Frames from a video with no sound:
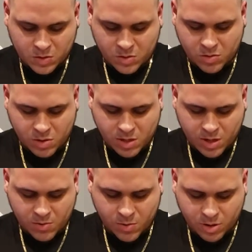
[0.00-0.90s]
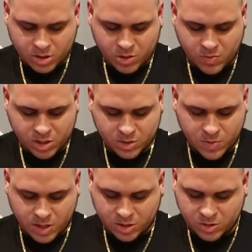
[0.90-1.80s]
You ain't gotta worry too much
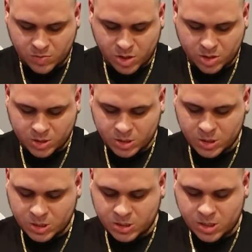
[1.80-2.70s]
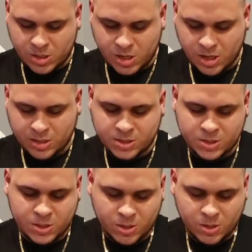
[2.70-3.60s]
about the smudges. It's the dust.